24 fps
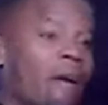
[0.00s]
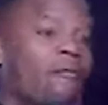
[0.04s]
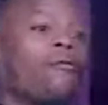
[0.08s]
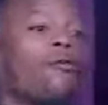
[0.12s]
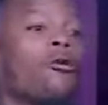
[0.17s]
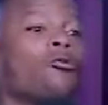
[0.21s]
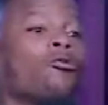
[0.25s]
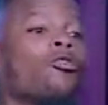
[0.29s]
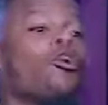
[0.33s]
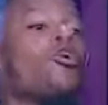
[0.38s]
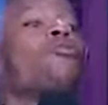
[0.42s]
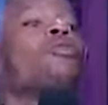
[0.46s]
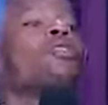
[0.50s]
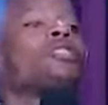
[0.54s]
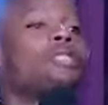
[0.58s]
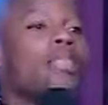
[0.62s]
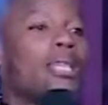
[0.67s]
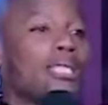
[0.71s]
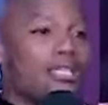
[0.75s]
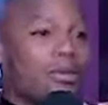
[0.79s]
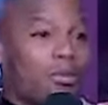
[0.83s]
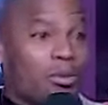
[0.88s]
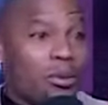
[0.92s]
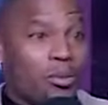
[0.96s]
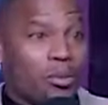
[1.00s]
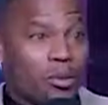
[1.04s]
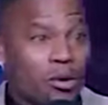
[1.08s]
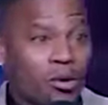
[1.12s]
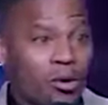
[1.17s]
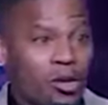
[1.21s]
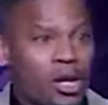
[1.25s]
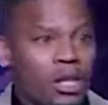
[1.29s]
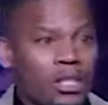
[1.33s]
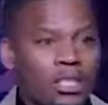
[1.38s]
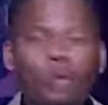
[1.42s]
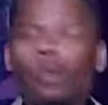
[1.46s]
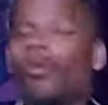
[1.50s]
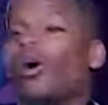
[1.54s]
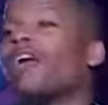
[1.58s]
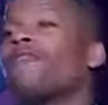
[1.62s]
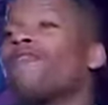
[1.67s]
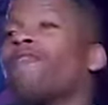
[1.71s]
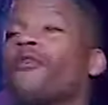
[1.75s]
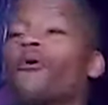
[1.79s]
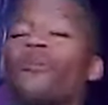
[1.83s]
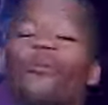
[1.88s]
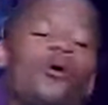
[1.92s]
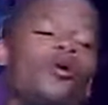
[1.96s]
Black folk know what it's like to be broke. See,
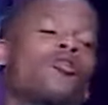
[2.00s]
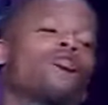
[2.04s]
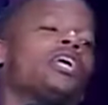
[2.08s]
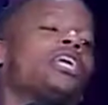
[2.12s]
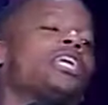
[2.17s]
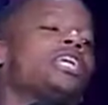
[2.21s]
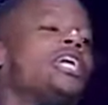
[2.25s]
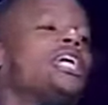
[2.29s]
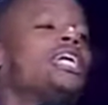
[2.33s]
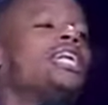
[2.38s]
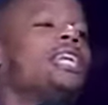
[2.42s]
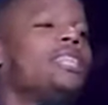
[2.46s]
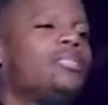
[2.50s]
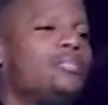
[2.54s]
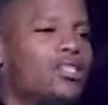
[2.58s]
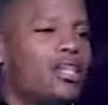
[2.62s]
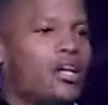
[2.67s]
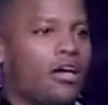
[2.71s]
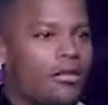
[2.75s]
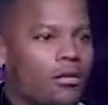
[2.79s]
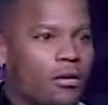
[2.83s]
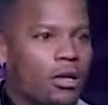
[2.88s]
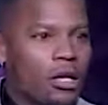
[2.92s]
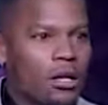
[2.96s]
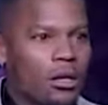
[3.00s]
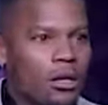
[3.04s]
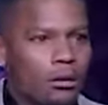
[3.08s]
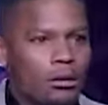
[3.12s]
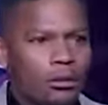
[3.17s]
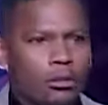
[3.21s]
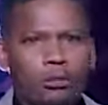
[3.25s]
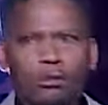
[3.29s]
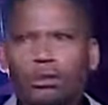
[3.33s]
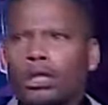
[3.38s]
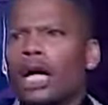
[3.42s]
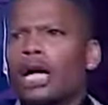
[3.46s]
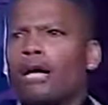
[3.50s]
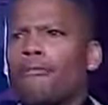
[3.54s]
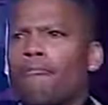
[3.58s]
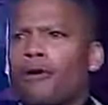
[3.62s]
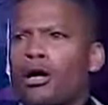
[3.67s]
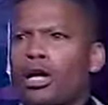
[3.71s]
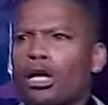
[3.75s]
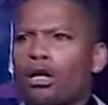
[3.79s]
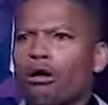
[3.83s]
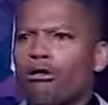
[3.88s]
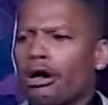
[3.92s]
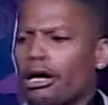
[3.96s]
white folk broke, they kill themselves. The
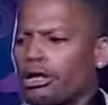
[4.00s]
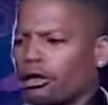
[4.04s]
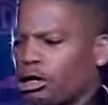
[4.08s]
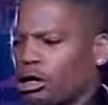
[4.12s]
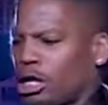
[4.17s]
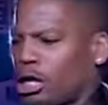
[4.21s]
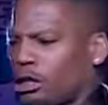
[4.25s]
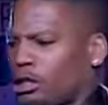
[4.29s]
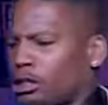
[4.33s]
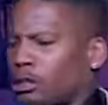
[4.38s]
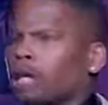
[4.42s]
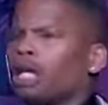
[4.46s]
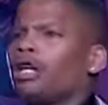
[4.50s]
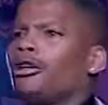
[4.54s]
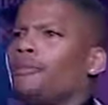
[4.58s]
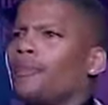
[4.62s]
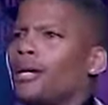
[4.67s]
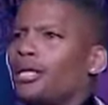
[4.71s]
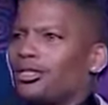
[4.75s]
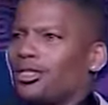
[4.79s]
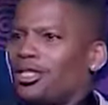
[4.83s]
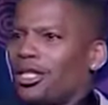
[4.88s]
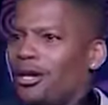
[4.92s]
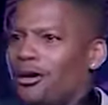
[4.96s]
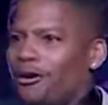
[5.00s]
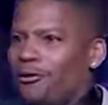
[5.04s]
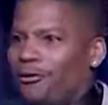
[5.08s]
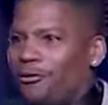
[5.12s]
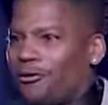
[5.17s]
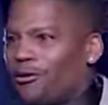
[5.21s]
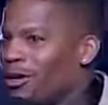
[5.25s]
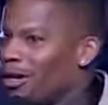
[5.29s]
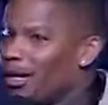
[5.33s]
stock market crashed. I got to kill myself.